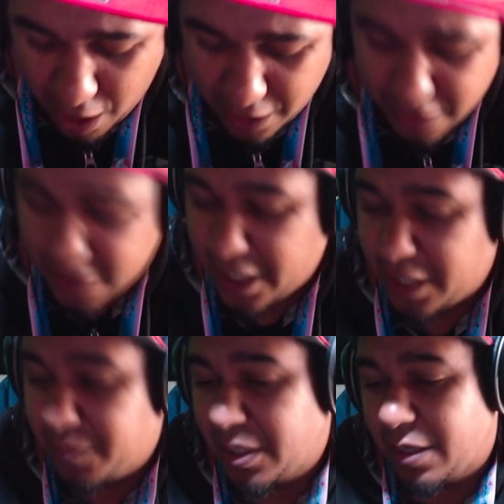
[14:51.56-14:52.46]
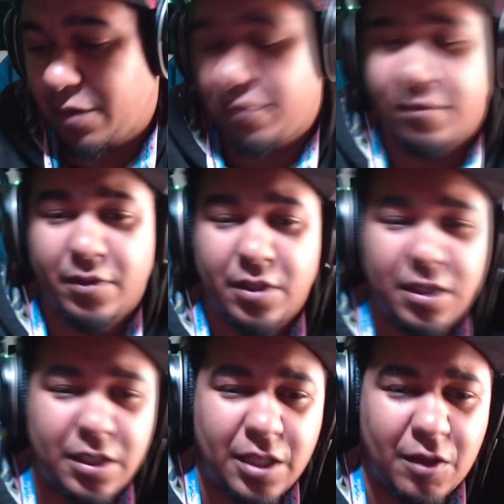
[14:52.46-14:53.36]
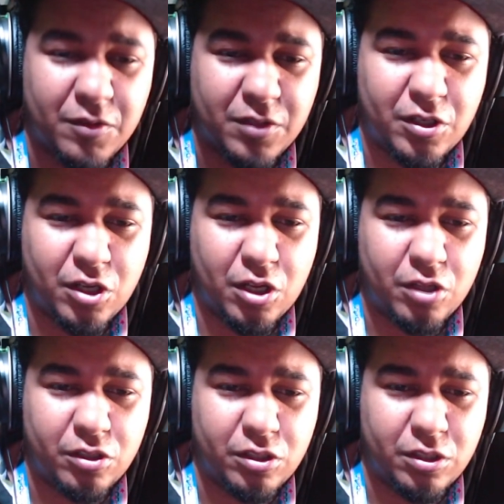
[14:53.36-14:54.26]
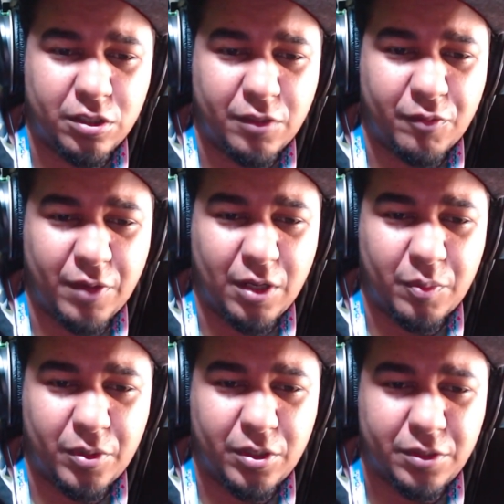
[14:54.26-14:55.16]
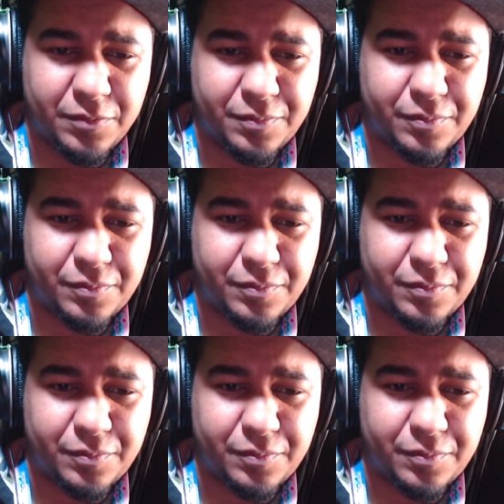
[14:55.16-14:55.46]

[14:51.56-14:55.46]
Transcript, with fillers: Rock Game Dev. That was another developer,